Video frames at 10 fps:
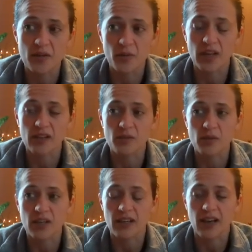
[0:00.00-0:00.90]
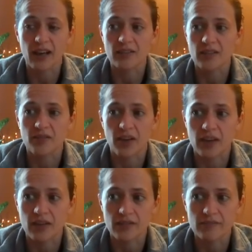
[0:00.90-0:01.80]
went into work and asked if I
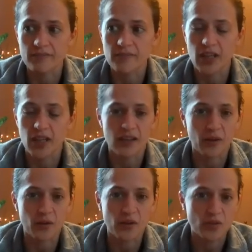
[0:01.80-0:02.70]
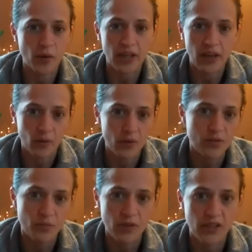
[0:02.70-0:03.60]
could cut down to 20
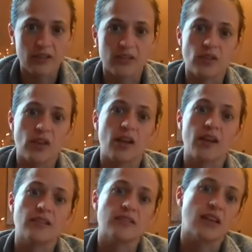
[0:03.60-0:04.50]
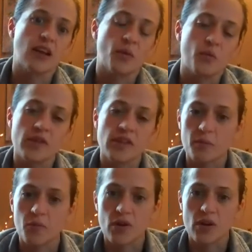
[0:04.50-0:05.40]
hours a week so that I can stay home with
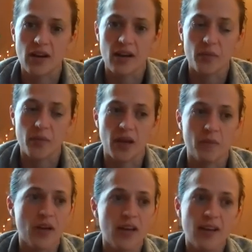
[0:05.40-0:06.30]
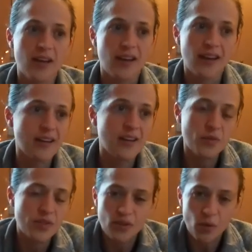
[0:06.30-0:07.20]
them more and help them. And it
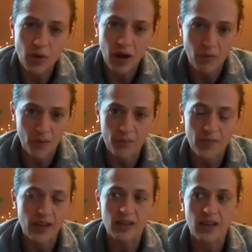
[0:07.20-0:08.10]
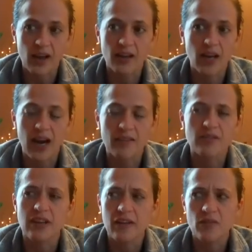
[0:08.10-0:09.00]
was no problem. And I've
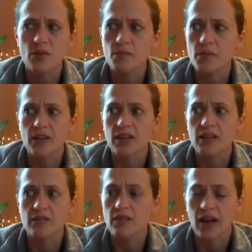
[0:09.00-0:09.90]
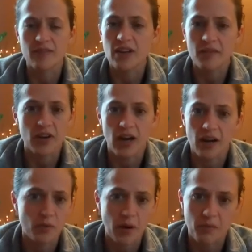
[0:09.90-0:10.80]
never
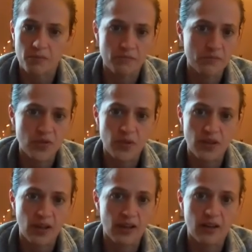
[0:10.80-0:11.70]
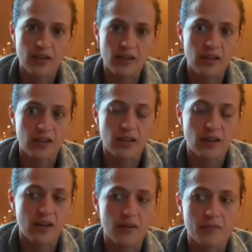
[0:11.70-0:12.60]
had a problem doing that kind of thing.